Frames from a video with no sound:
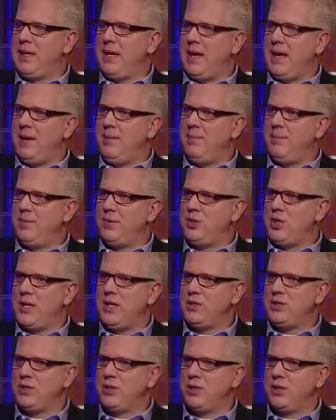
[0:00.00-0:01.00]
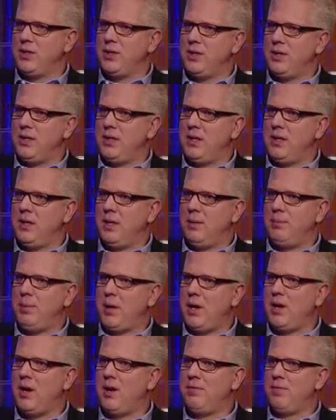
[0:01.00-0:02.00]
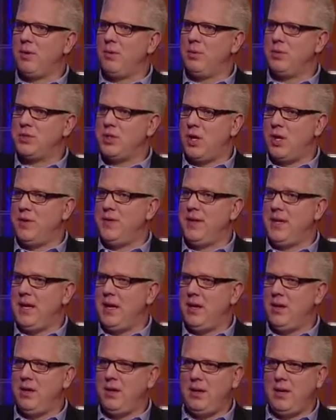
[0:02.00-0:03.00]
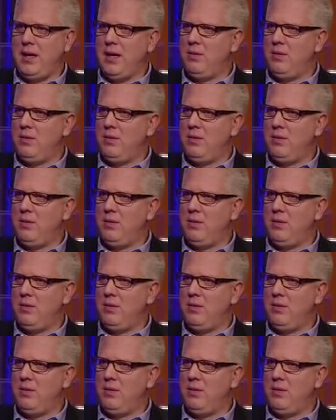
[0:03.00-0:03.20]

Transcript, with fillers: became chancellor, right. uh, Bonhoeffer was on the air,